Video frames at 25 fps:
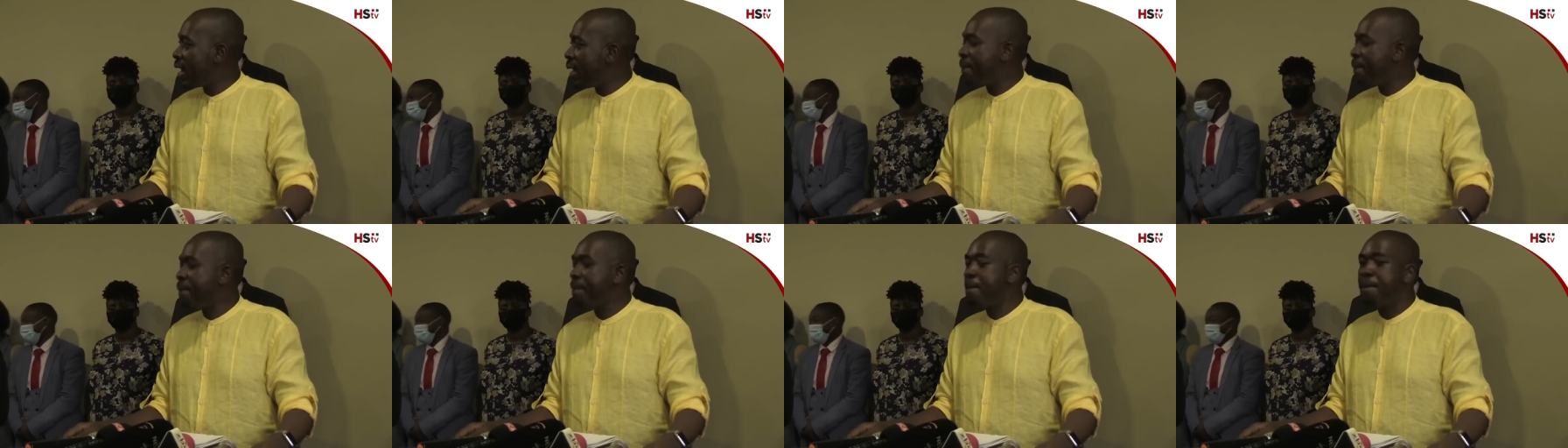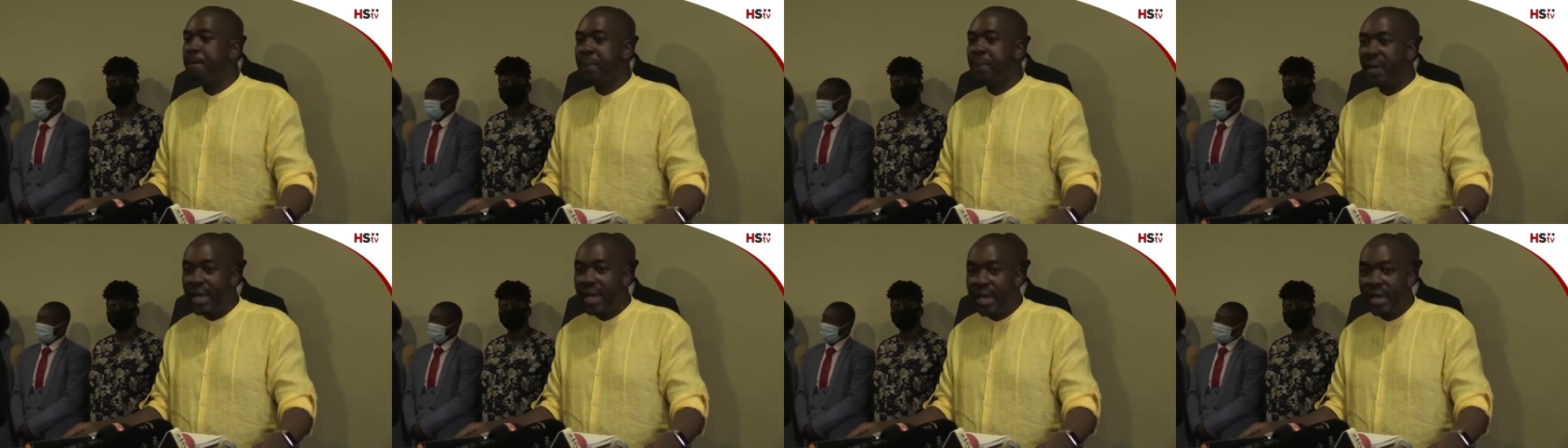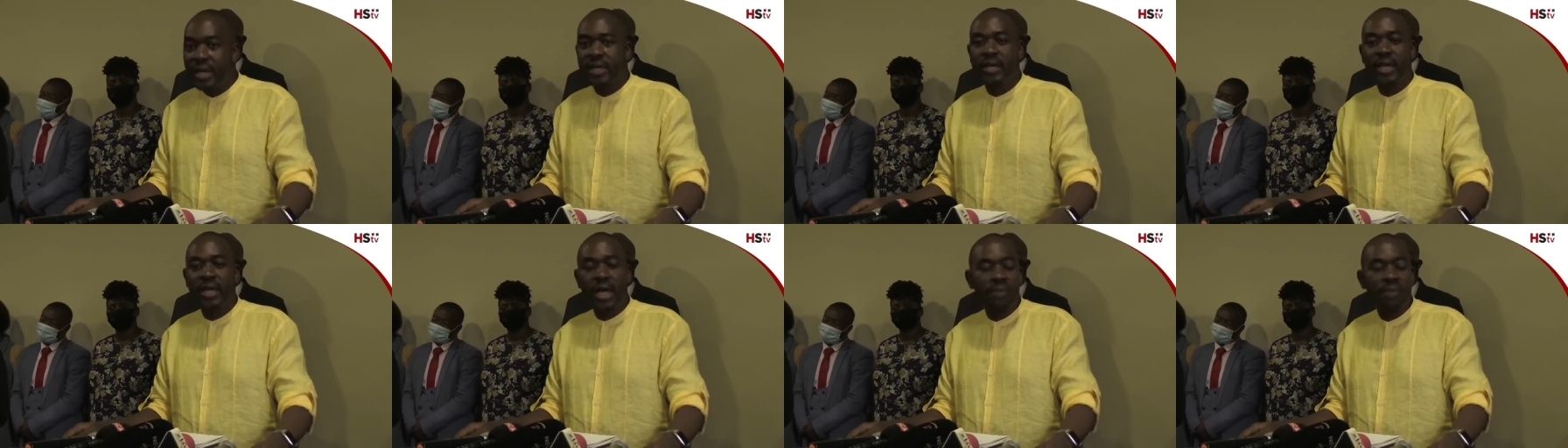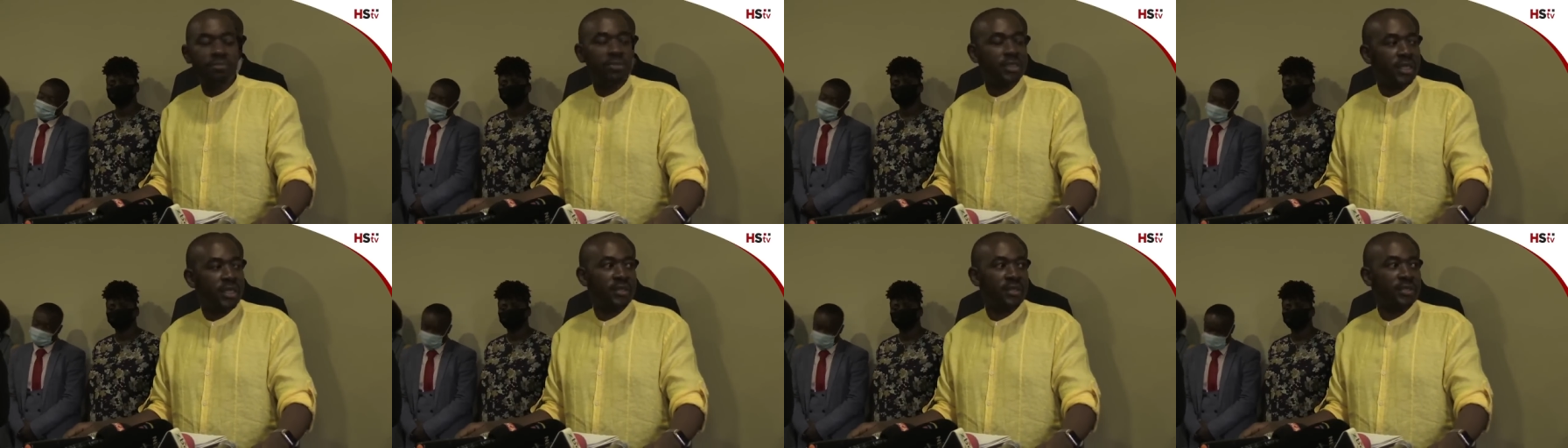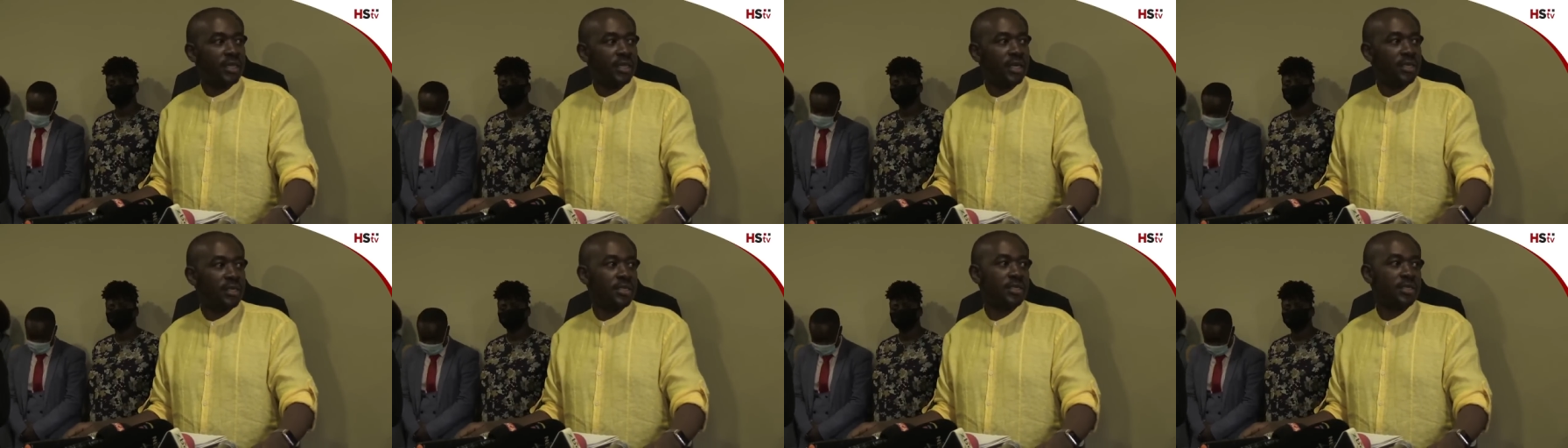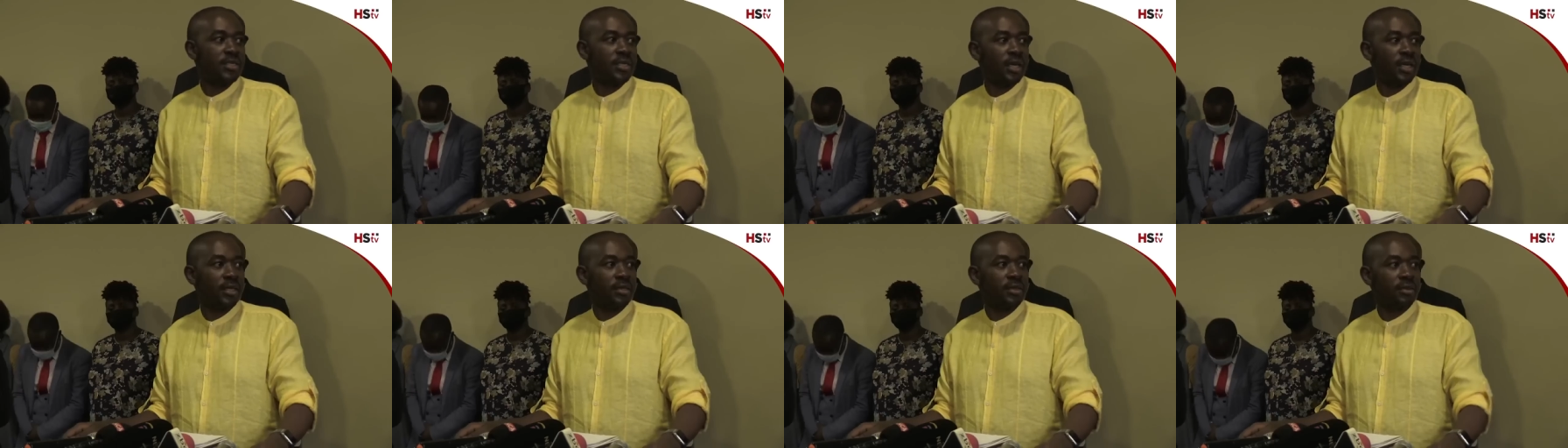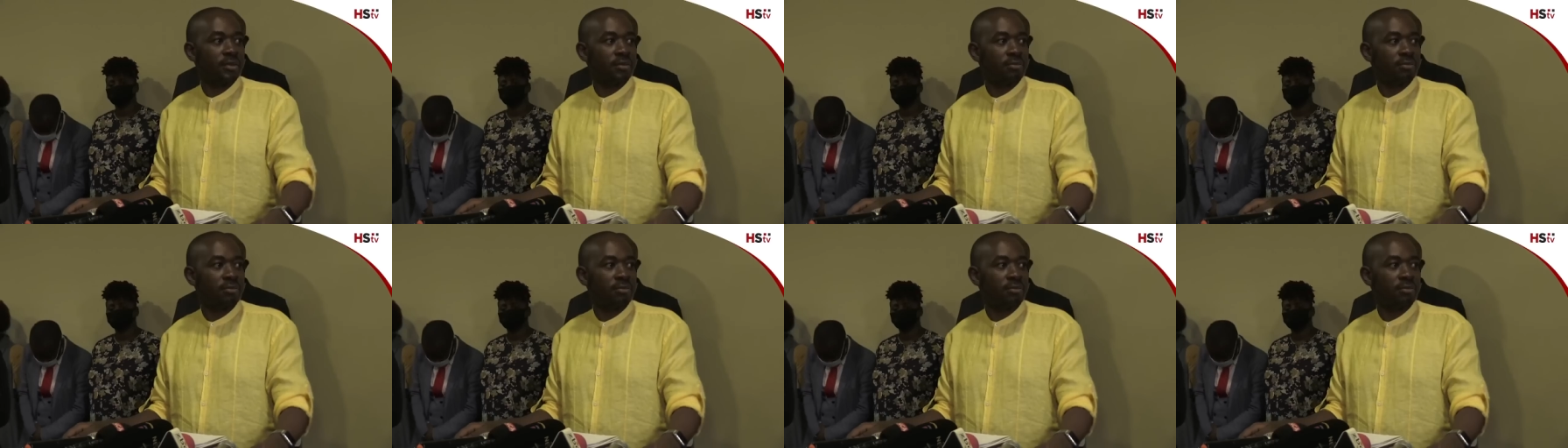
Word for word: a big game changer in this country.